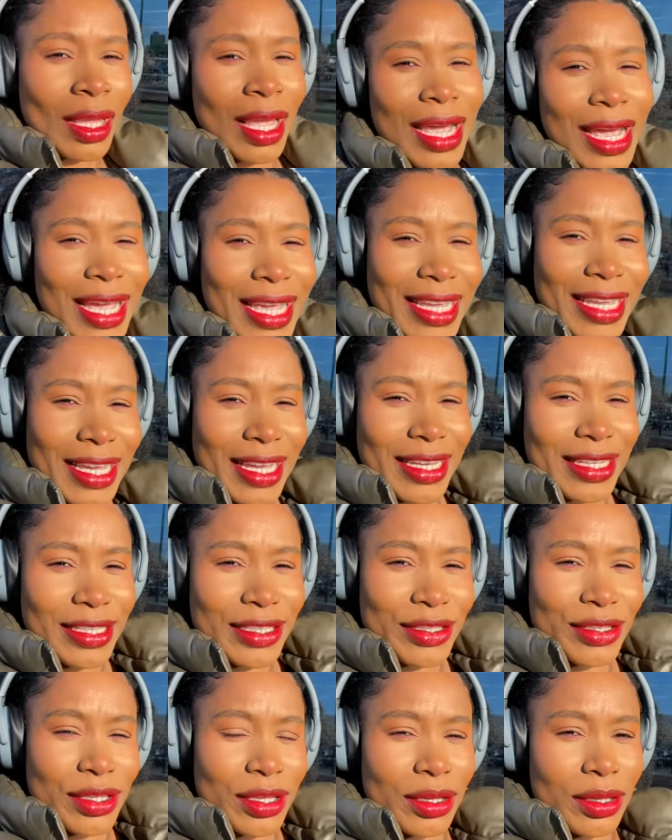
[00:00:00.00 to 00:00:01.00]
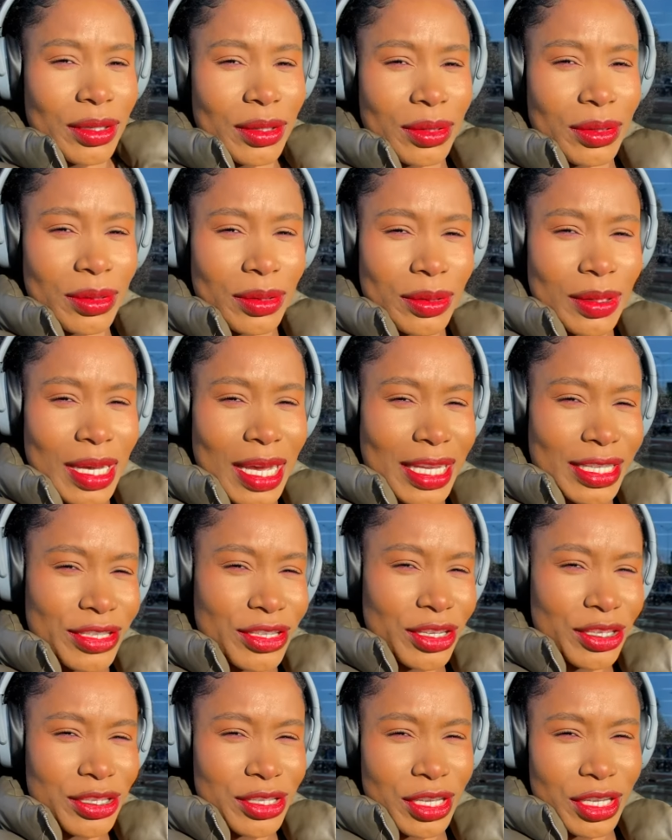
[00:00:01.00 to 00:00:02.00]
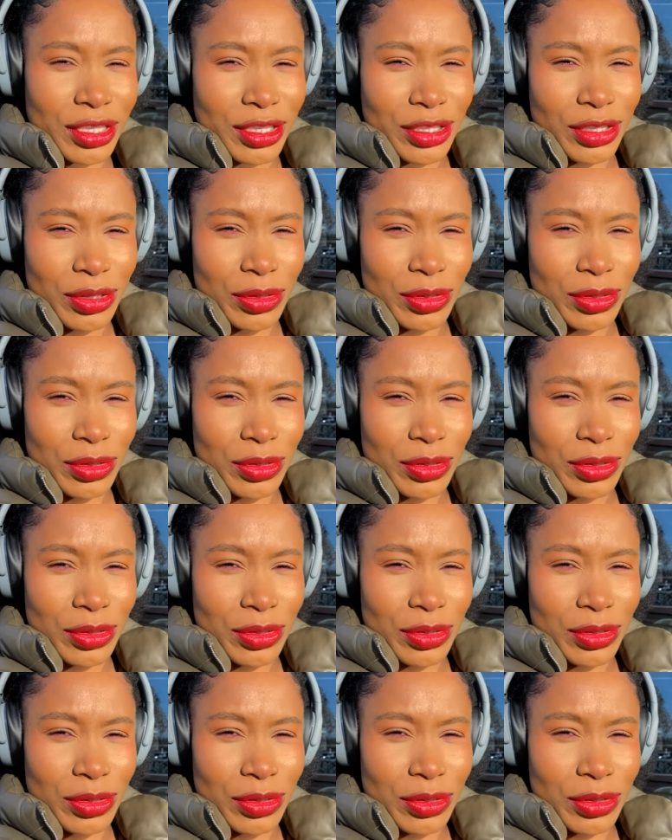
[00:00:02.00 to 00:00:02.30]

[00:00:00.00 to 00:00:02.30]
Hi guys, so I just got